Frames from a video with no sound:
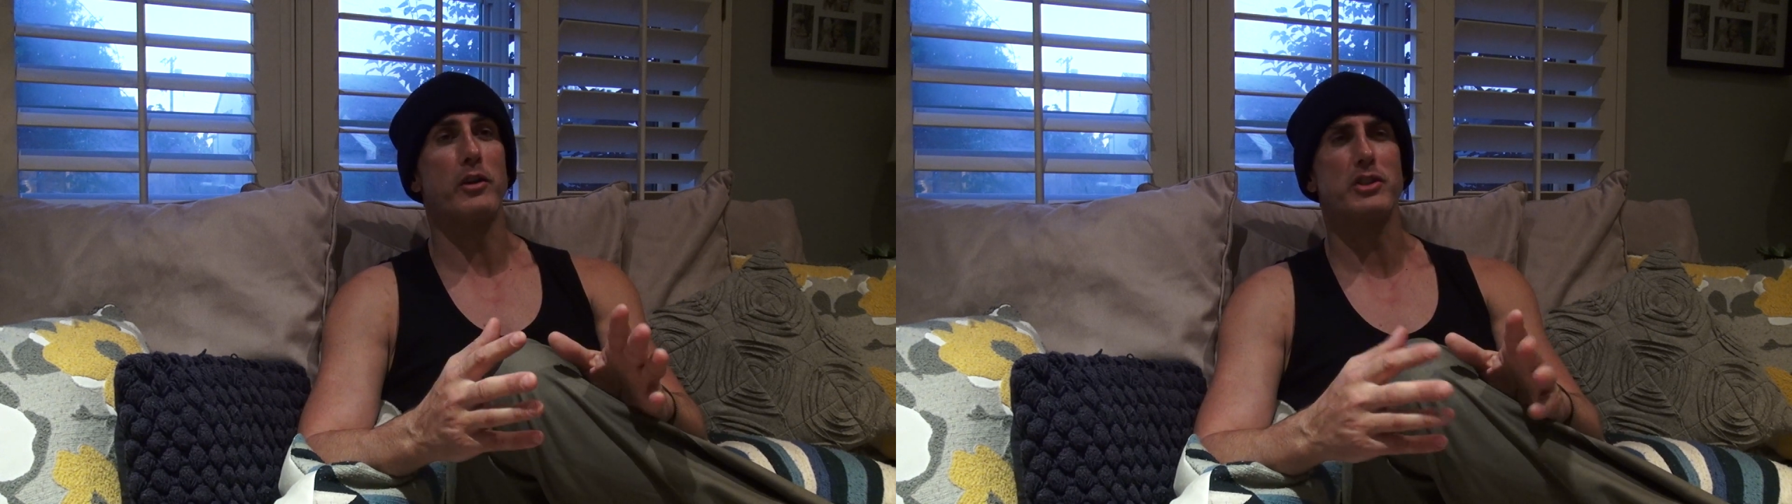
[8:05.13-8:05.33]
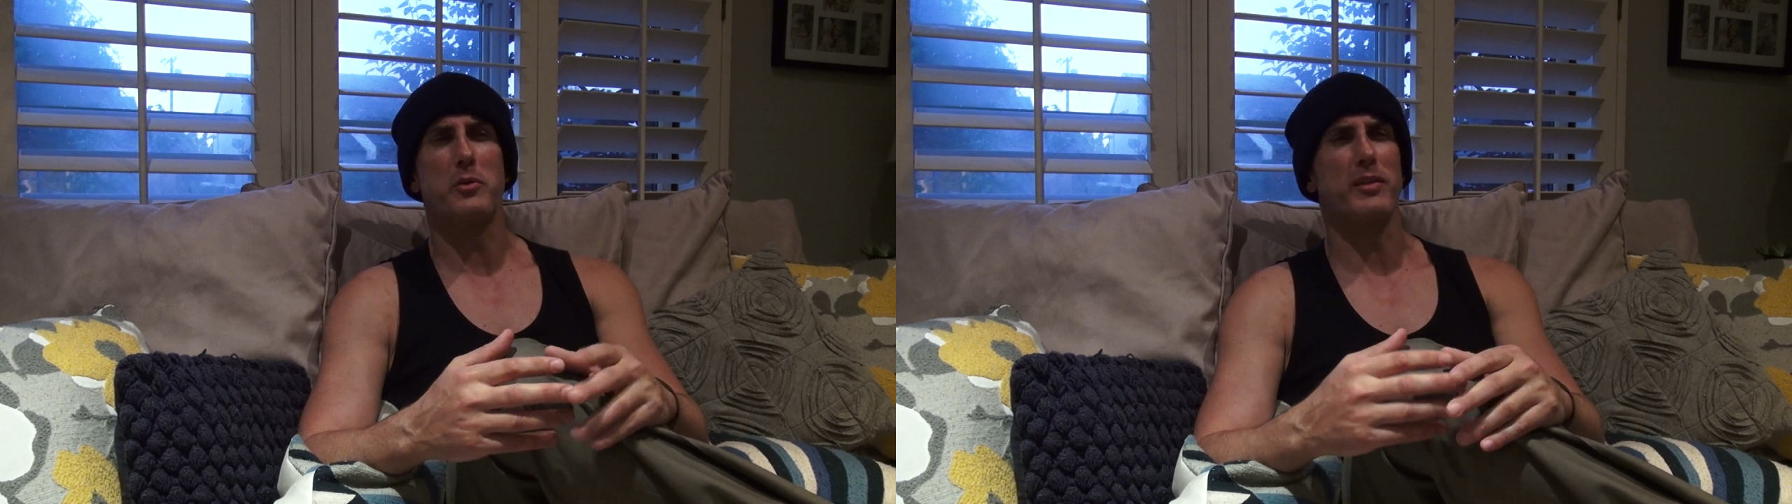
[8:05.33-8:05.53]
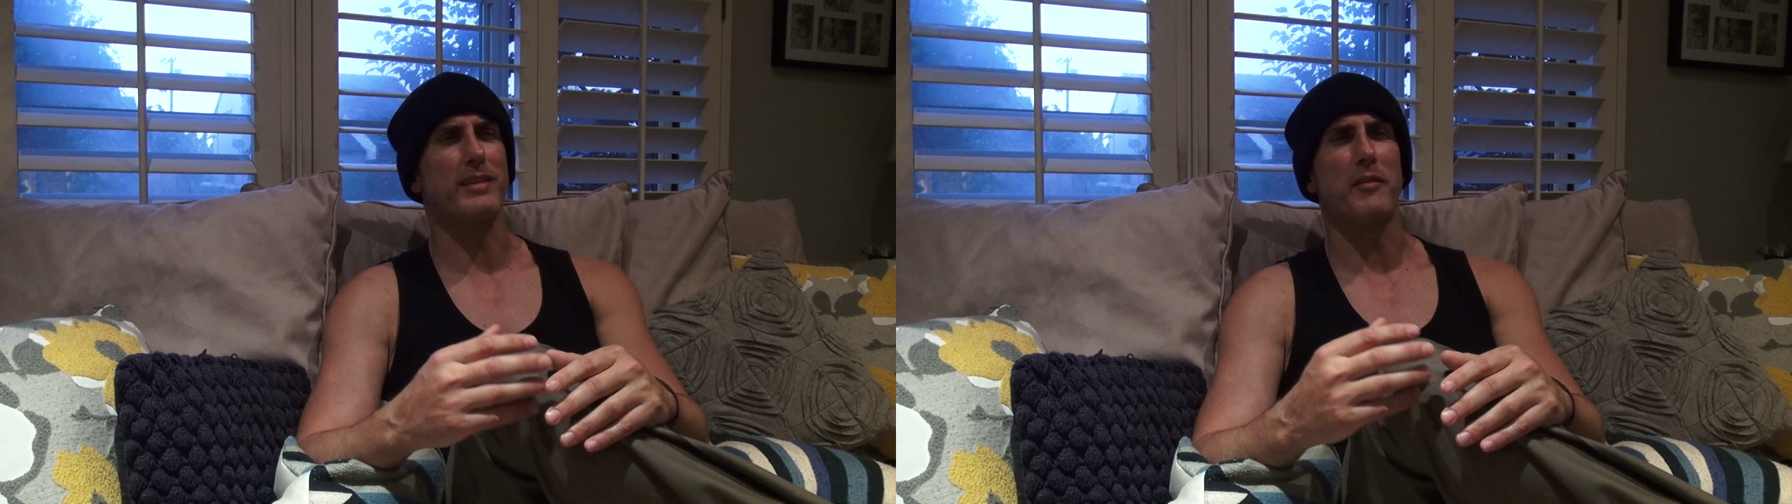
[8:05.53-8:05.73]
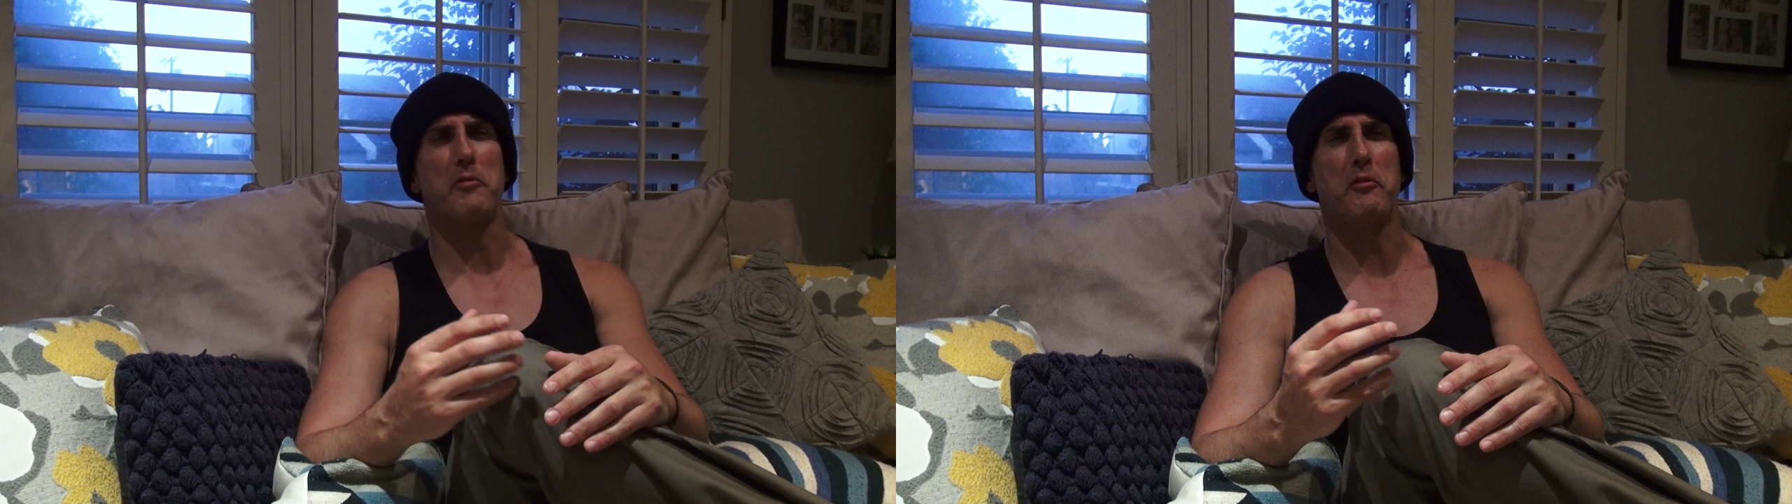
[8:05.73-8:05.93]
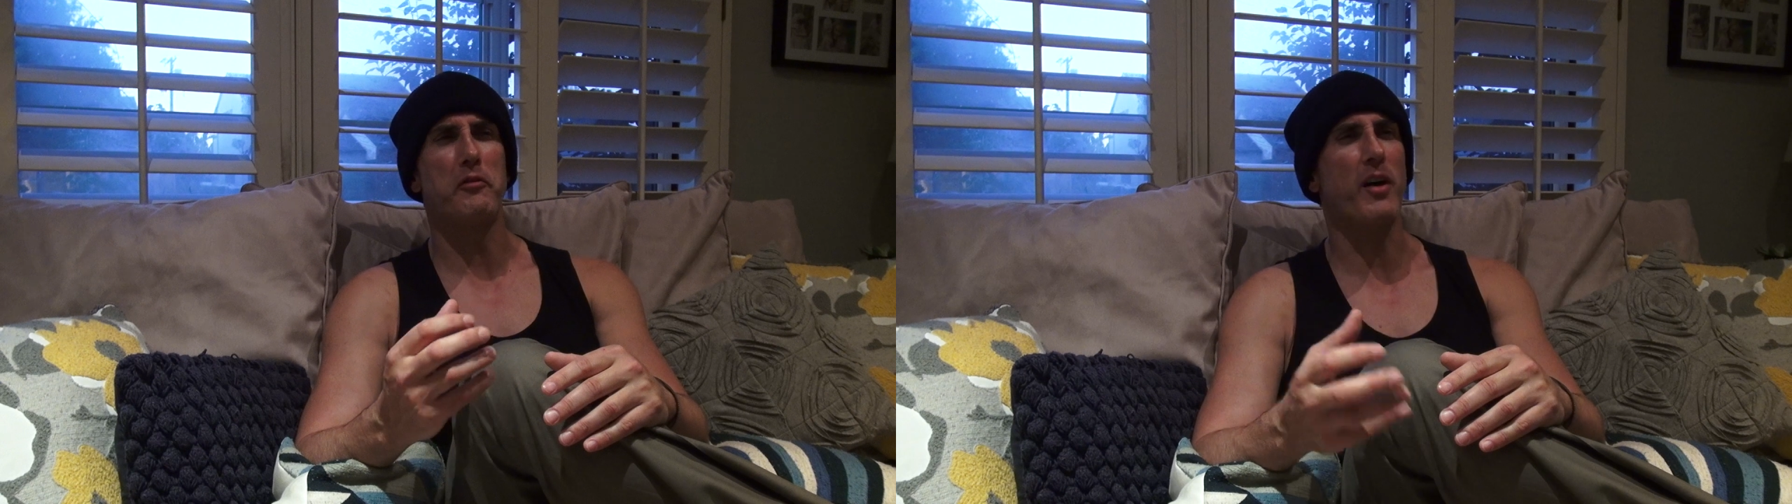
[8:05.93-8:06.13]
she was like the
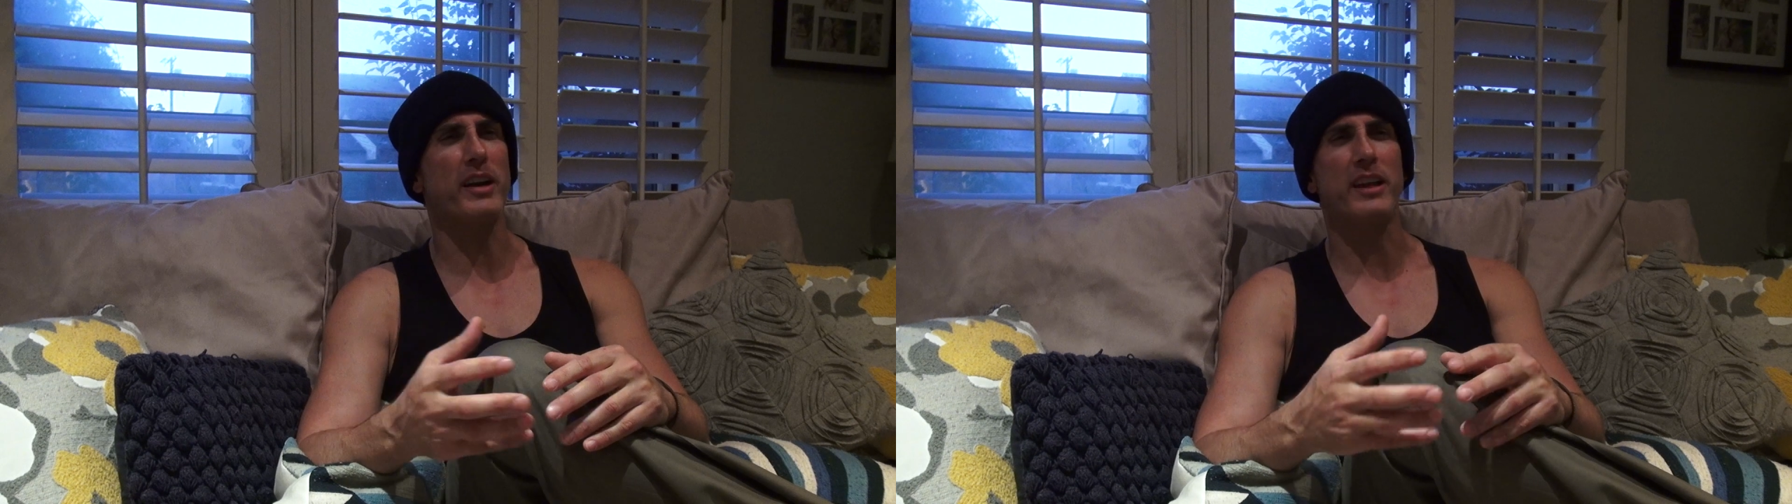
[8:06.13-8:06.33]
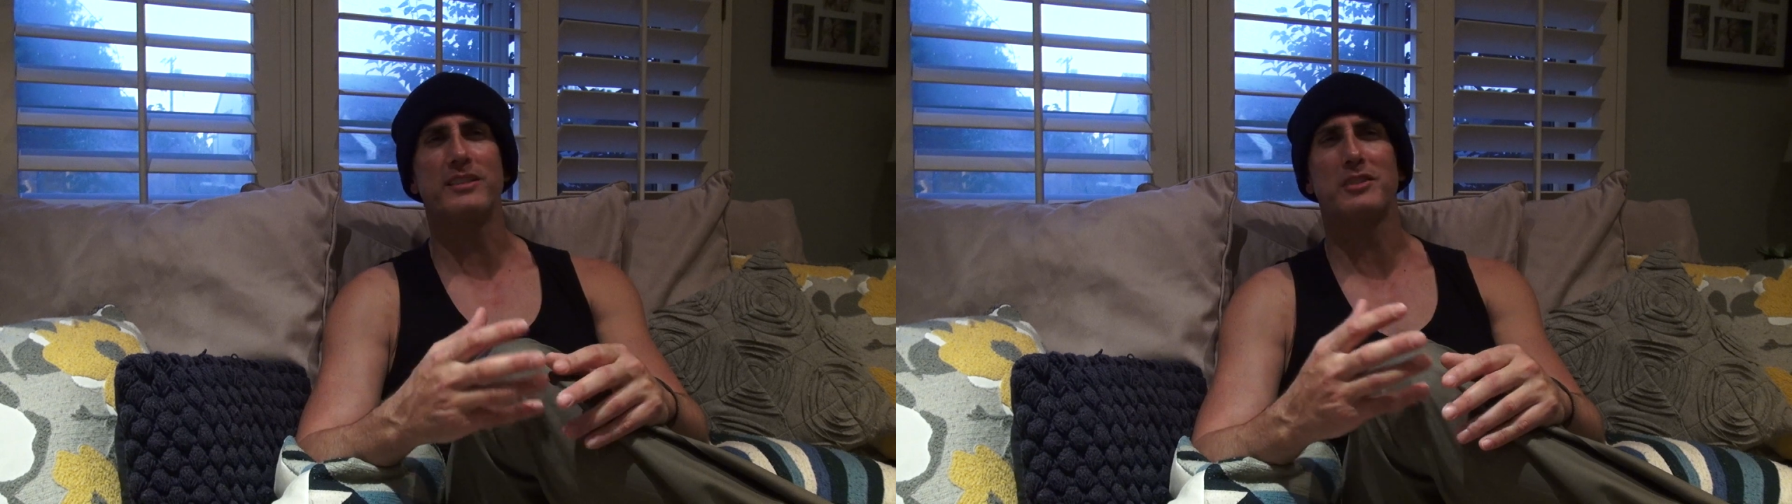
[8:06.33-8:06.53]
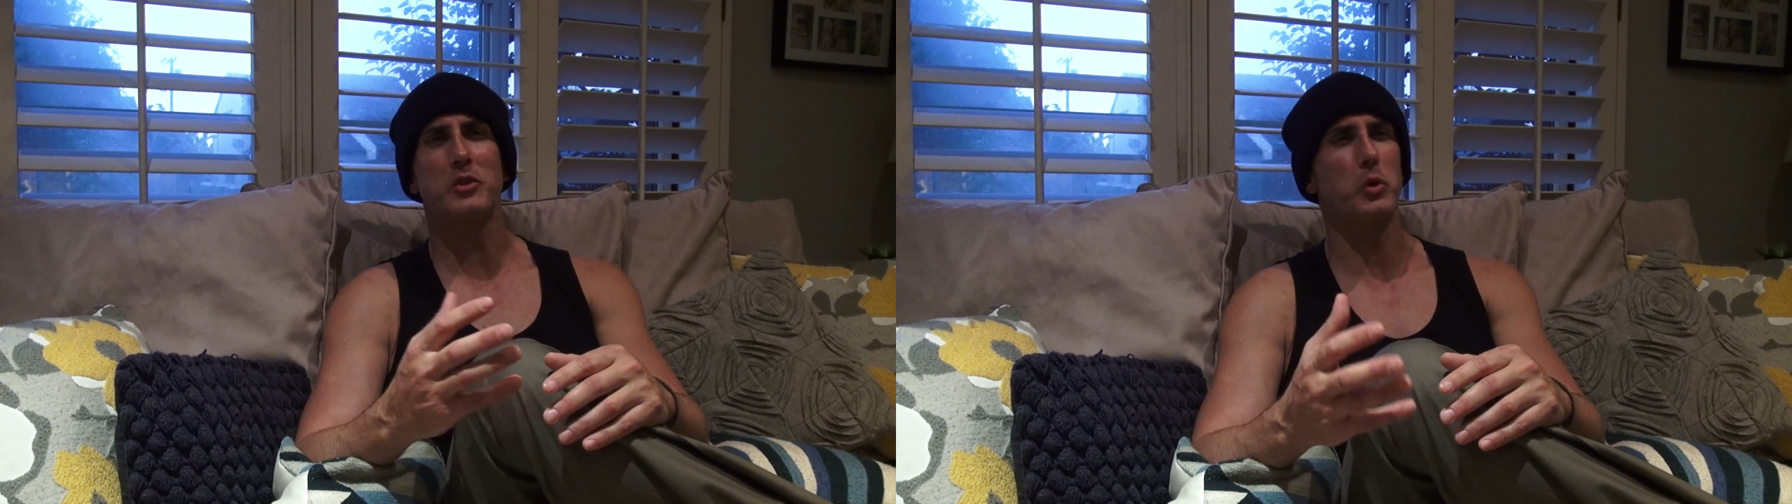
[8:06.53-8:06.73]
funniest,